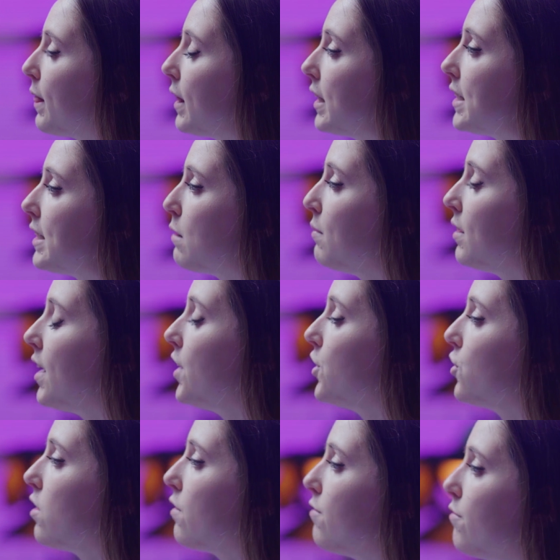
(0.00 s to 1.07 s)
The
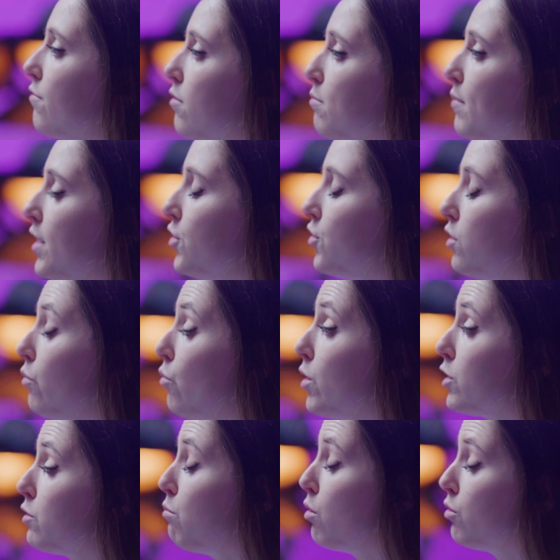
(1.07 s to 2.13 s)
dissemination of information
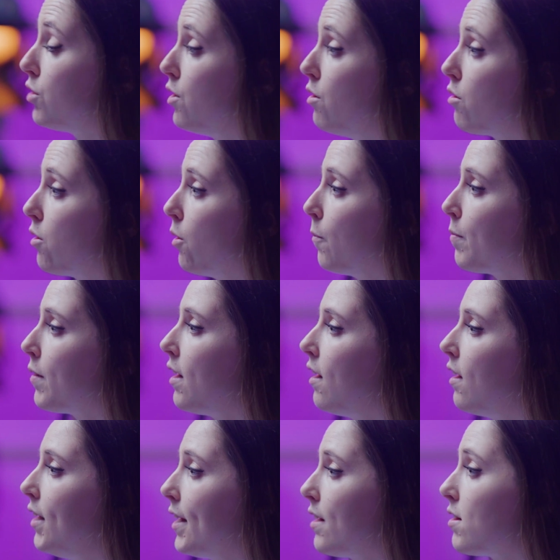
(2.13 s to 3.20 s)
was mostly oral,
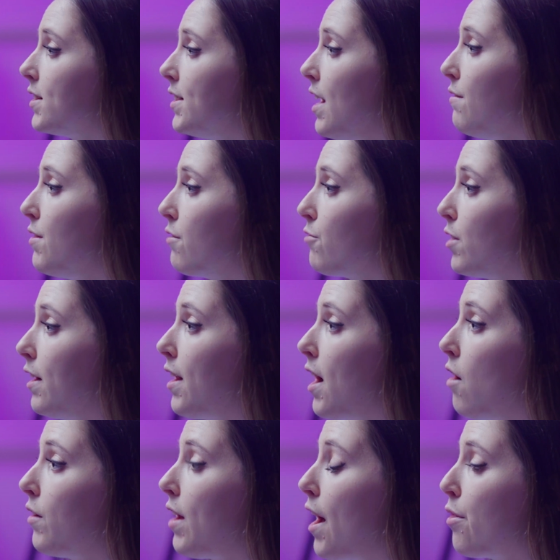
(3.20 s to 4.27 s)
like Octavian reading
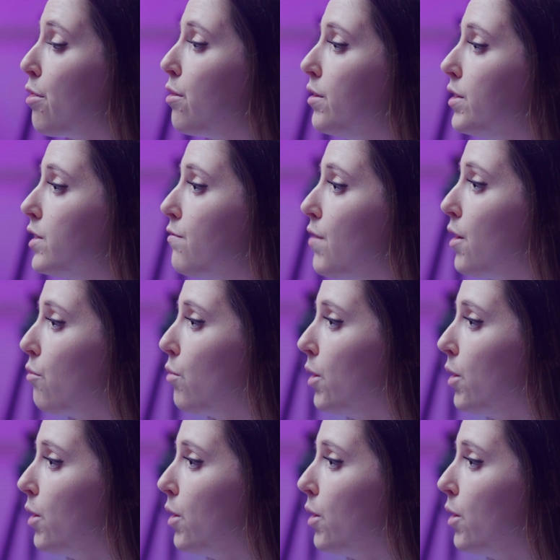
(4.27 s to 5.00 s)
out Antony's fake